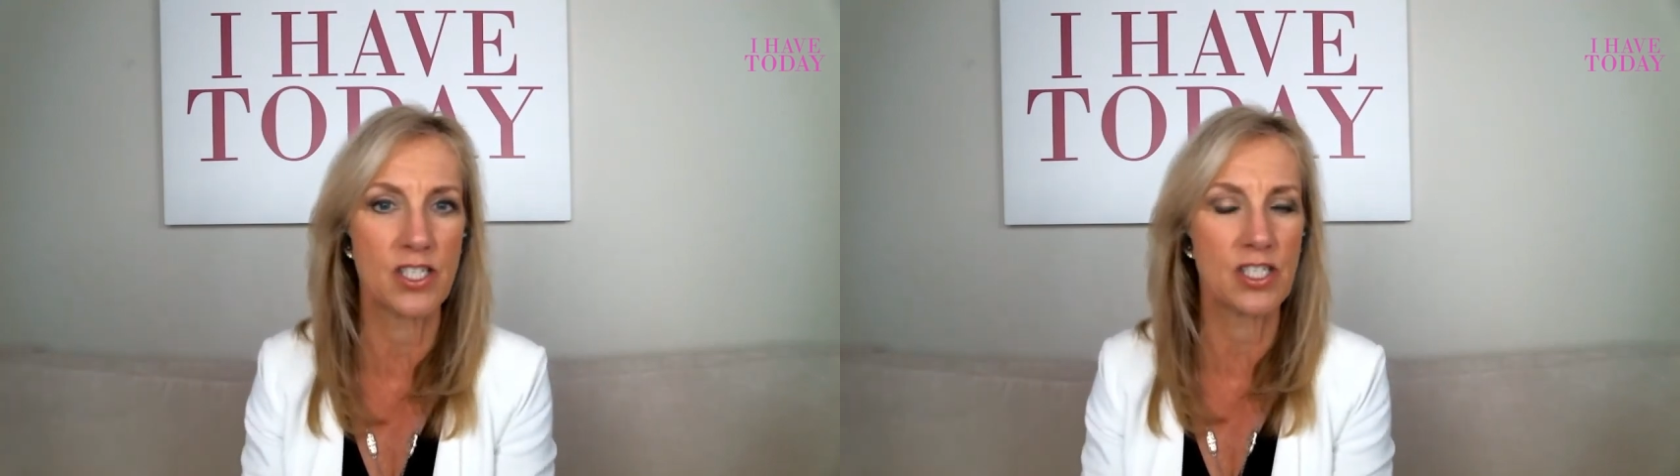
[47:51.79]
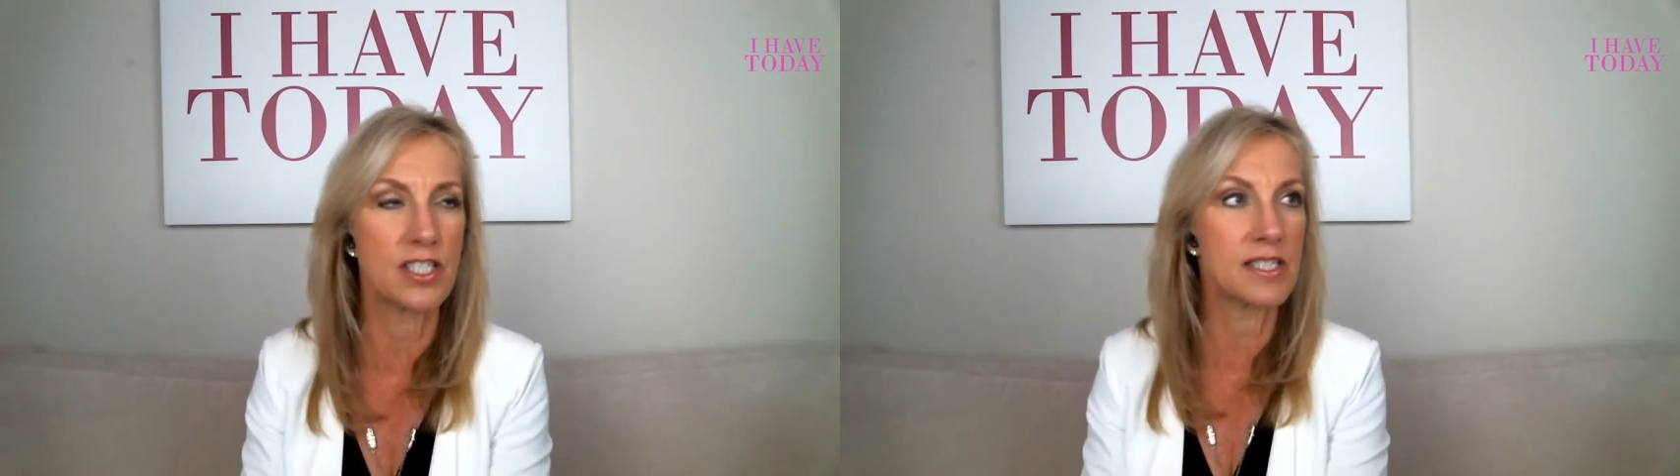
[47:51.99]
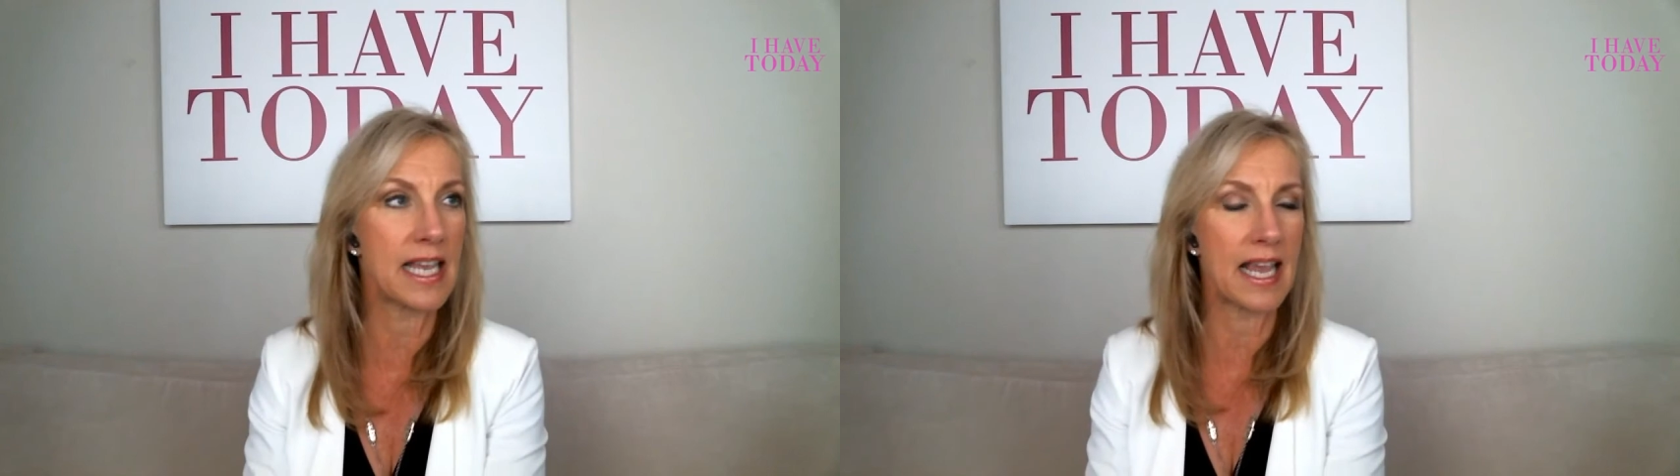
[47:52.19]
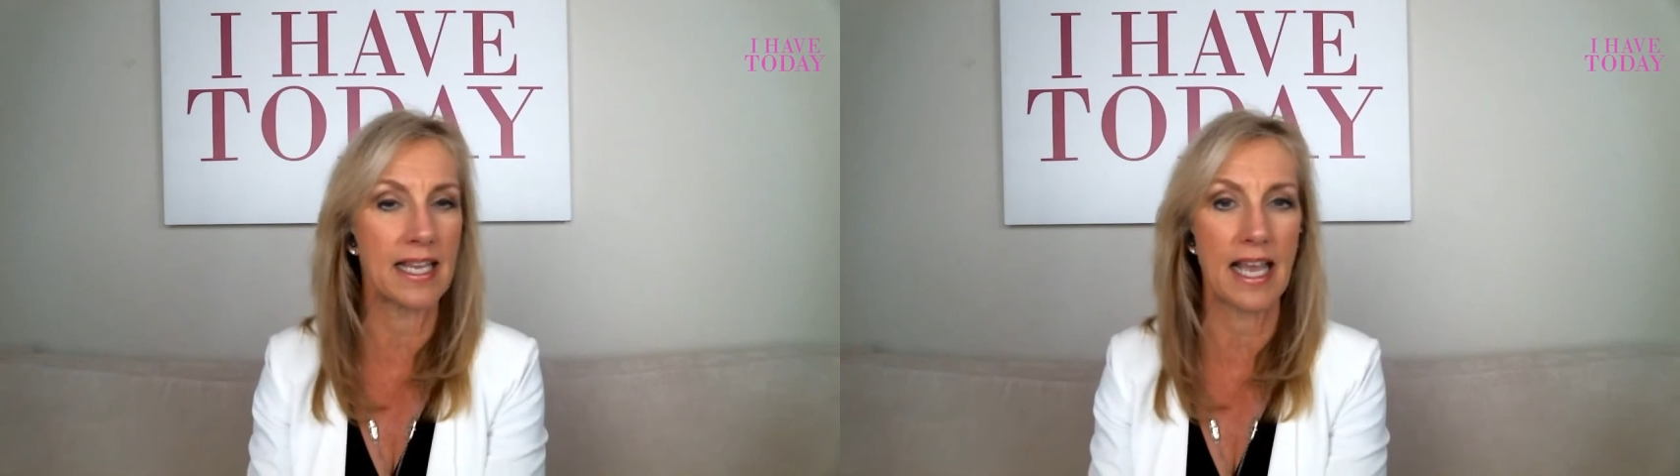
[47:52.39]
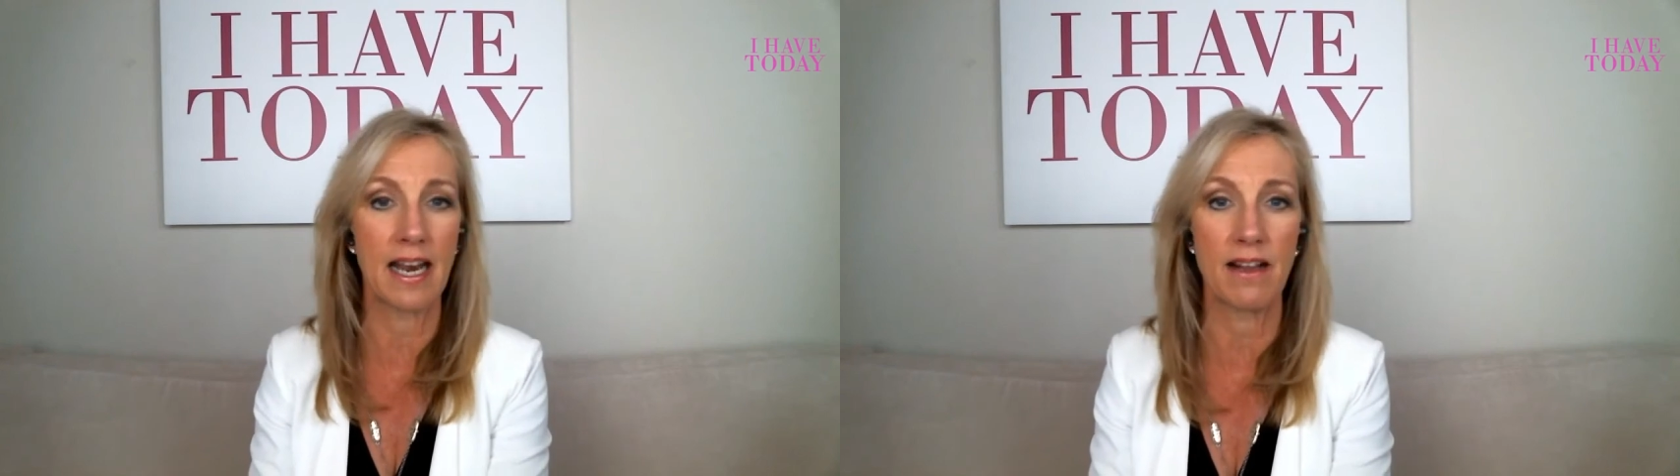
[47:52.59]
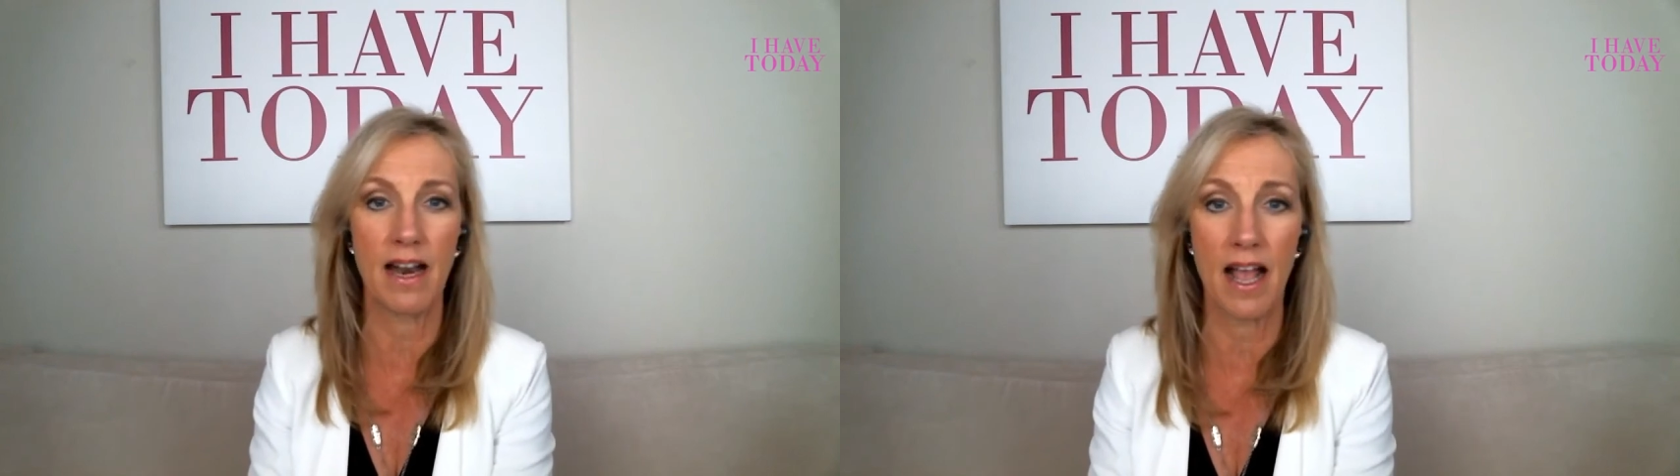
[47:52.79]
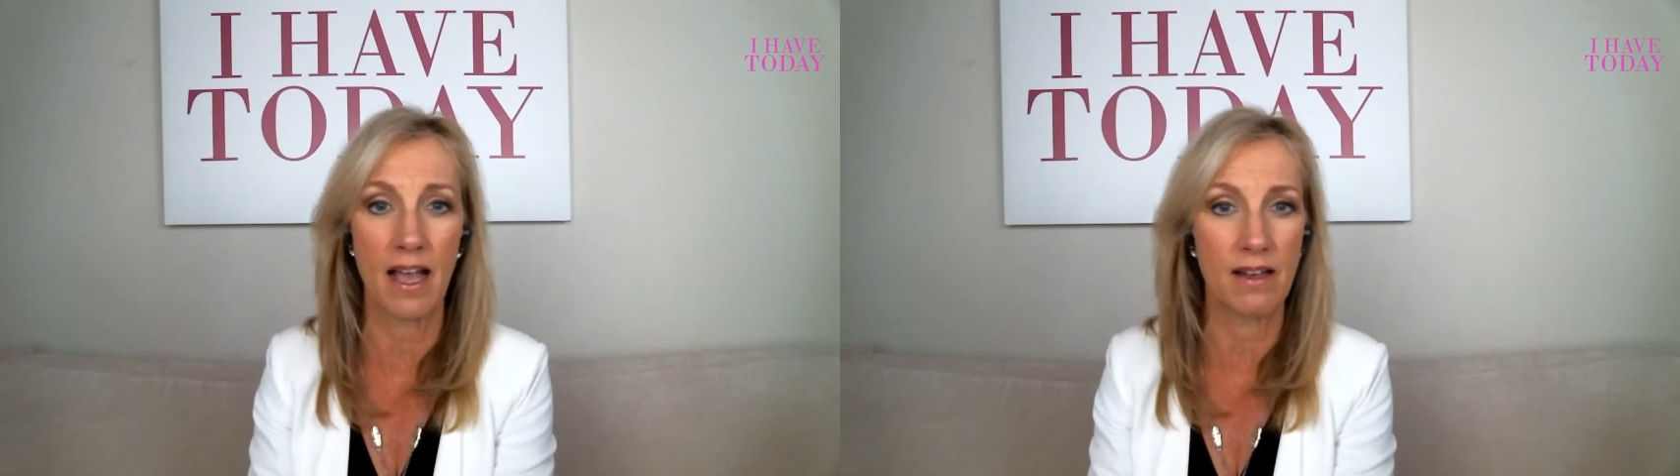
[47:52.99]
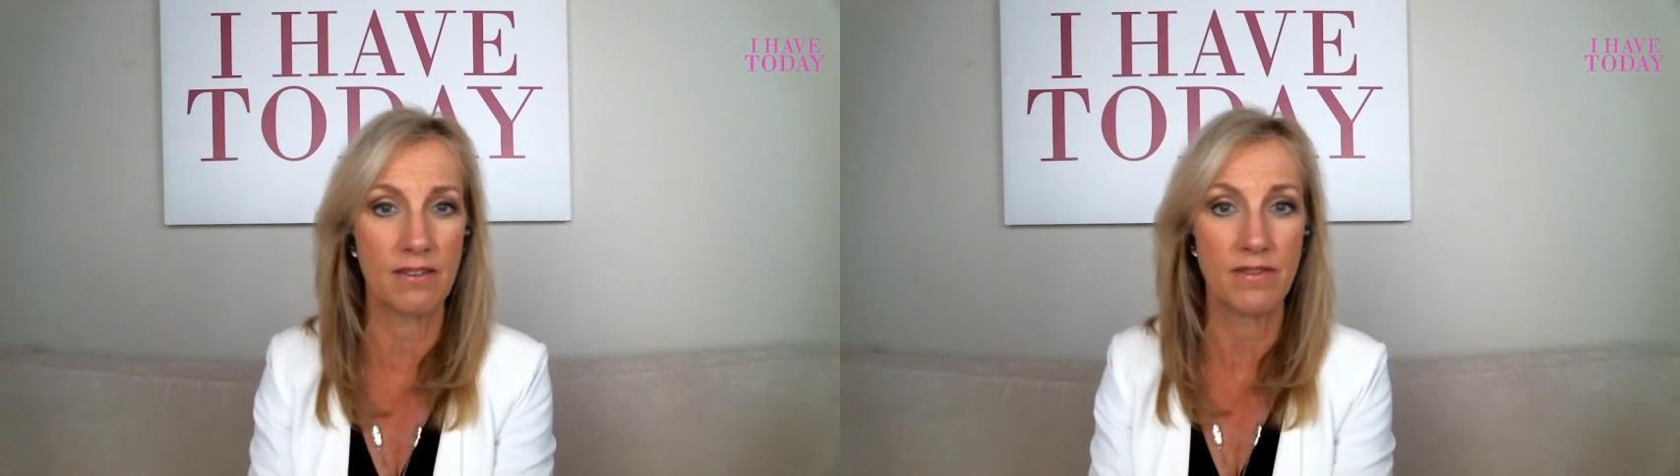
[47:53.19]
just can't get
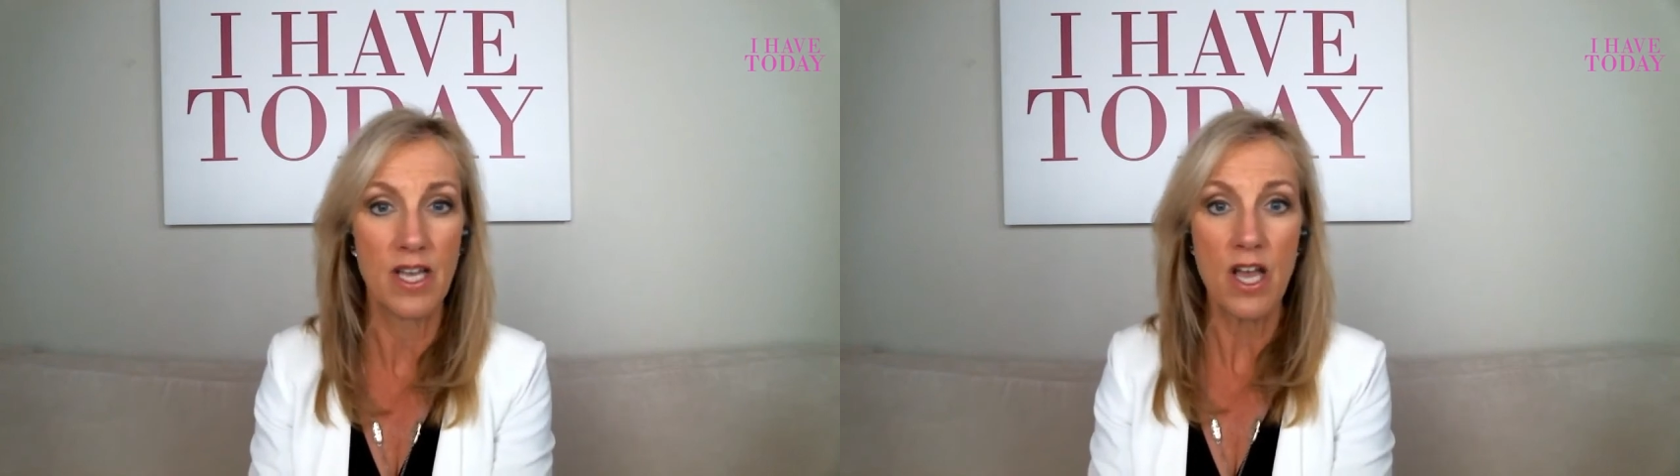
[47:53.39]
out of